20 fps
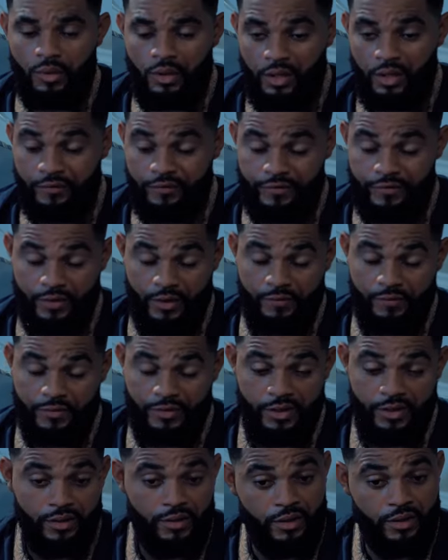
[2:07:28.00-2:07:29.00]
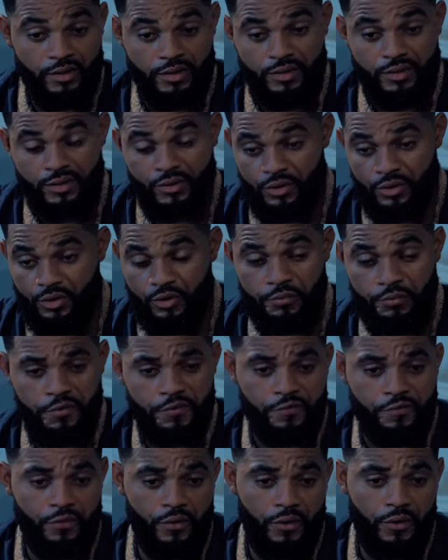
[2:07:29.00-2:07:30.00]
Mother, I've said this to you
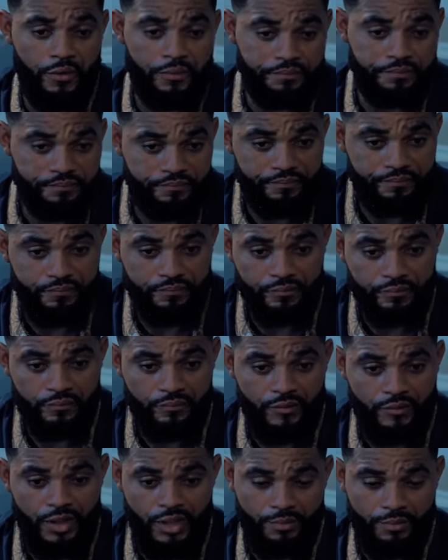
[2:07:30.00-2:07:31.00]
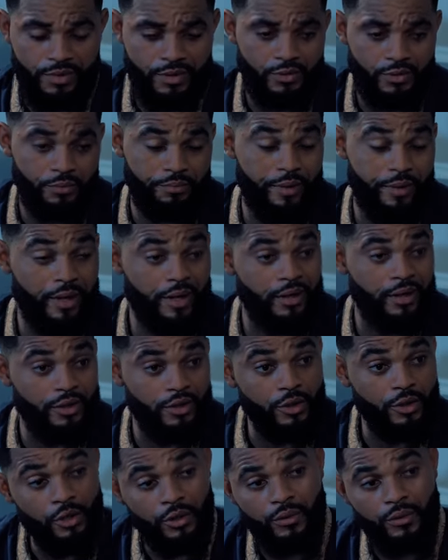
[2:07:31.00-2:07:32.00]
before, and I'm still
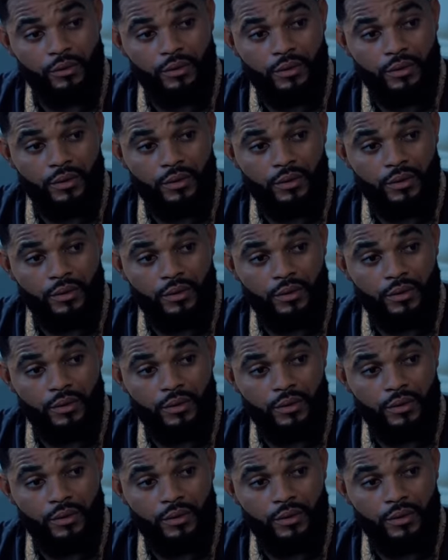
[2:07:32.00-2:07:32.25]
begging you.